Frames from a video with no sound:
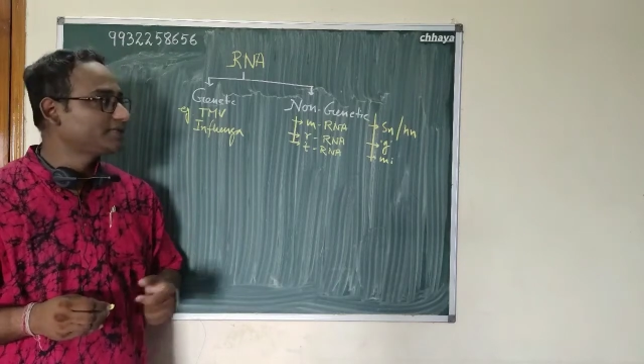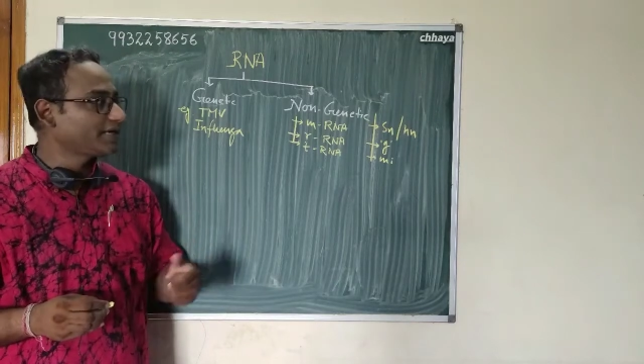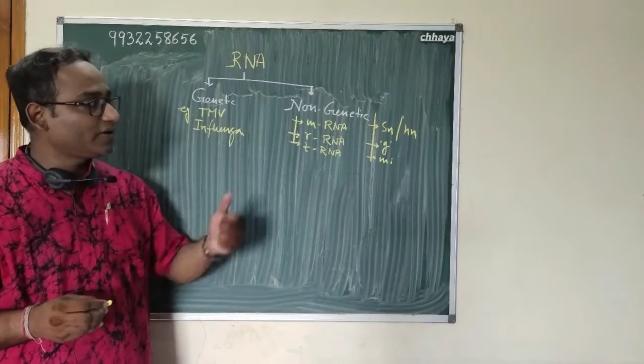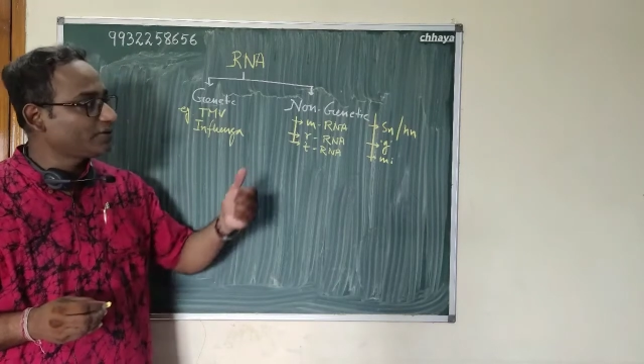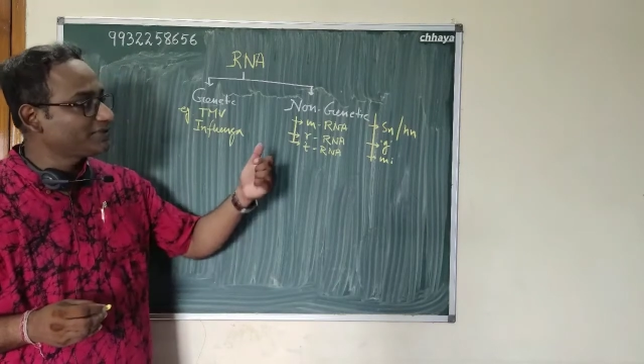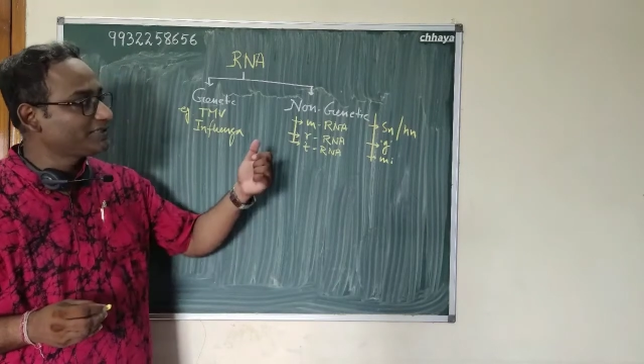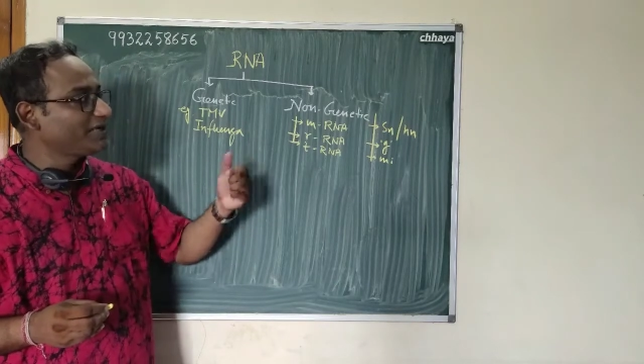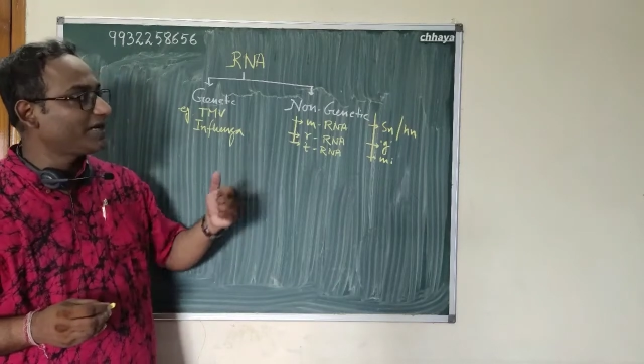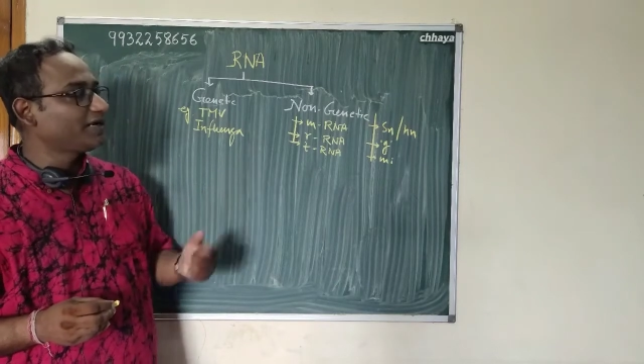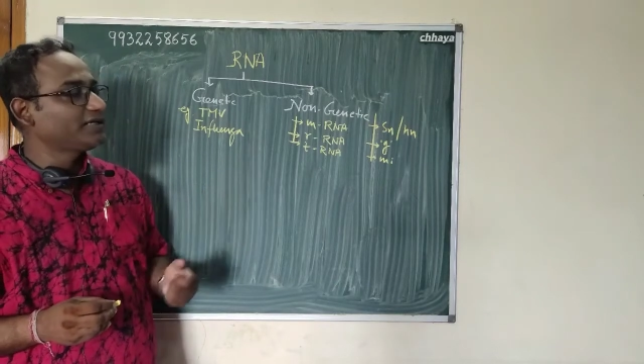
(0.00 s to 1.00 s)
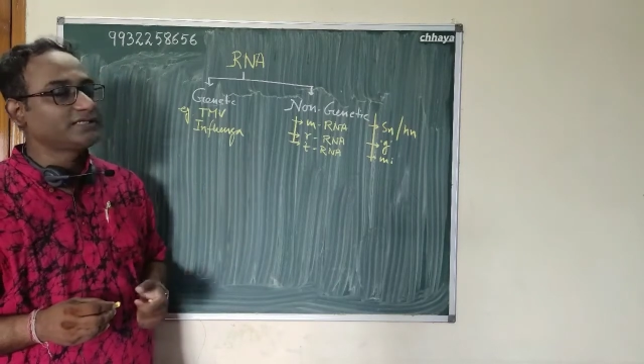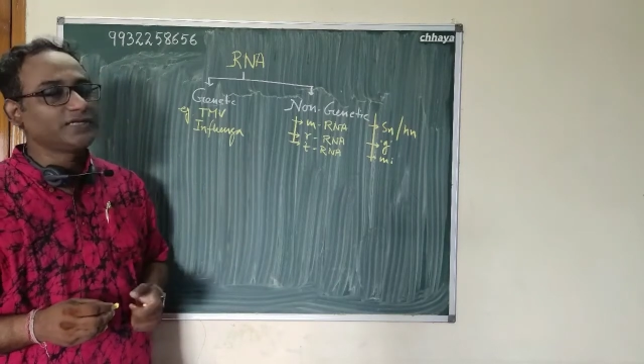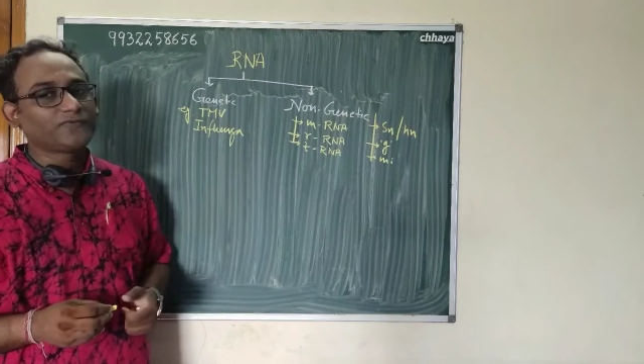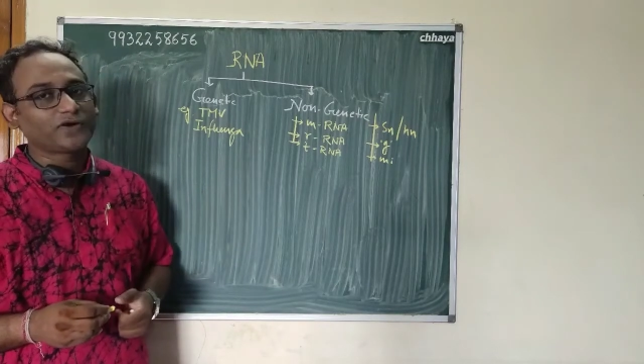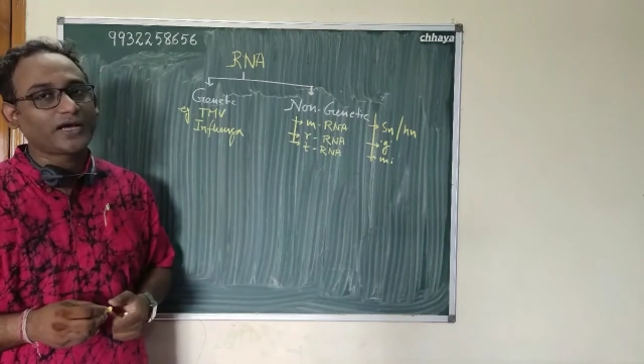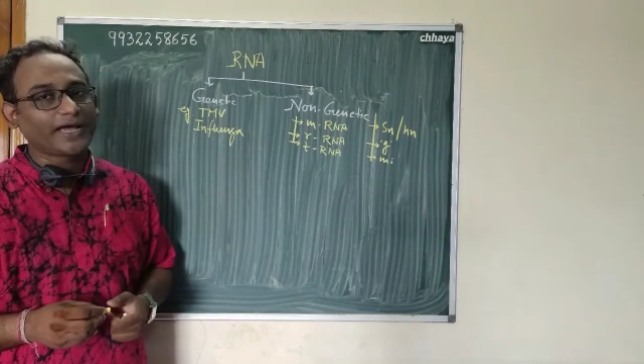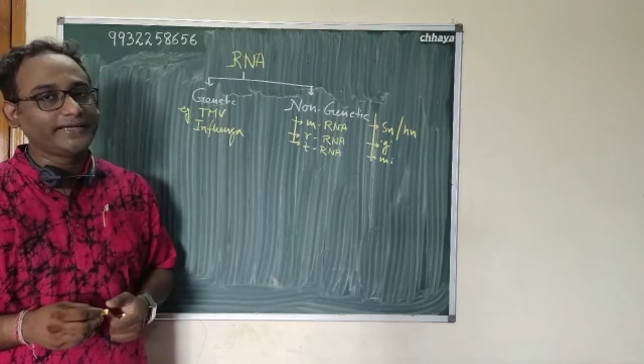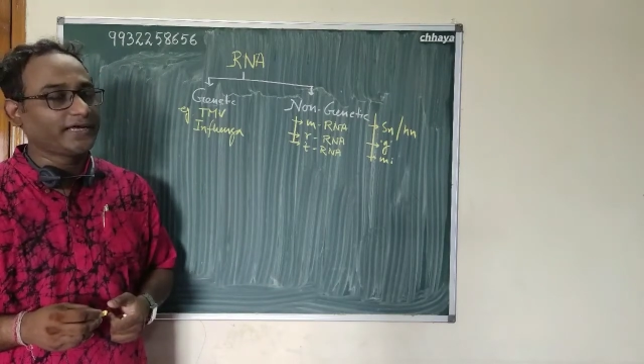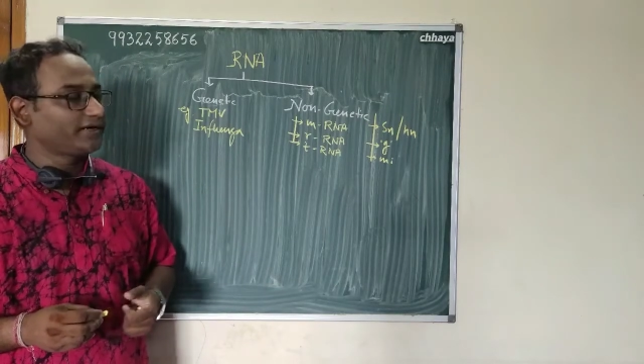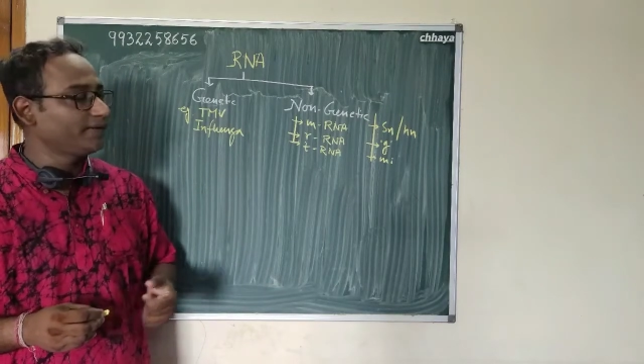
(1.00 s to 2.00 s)
Second one gRNA, G for
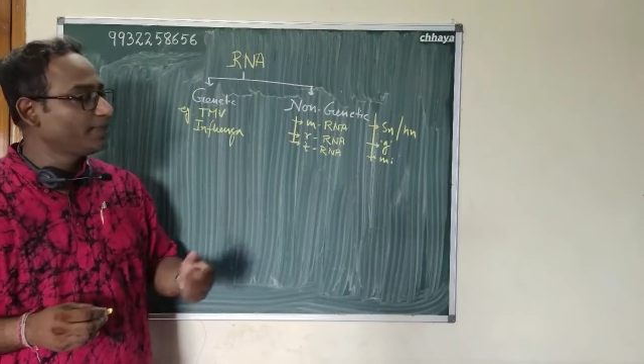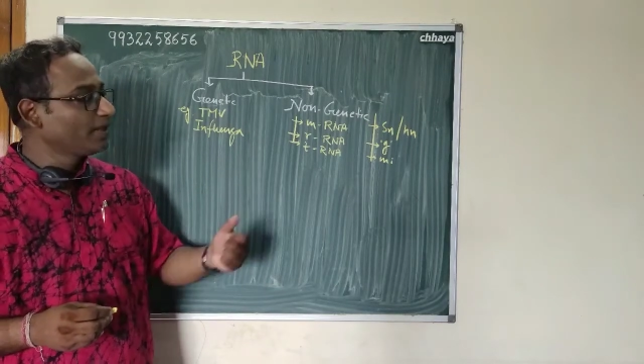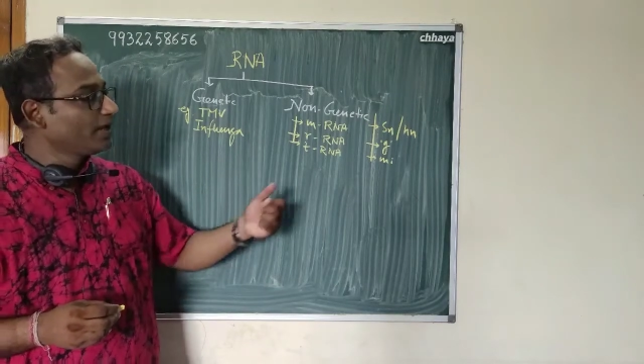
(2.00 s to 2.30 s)
guide RNA.